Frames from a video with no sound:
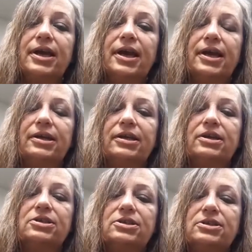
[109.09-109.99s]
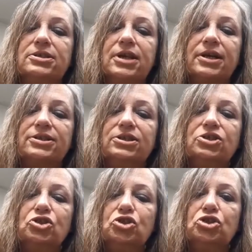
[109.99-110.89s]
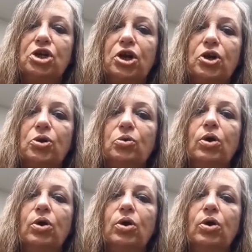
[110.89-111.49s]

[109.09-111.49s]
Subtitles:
and doesn't show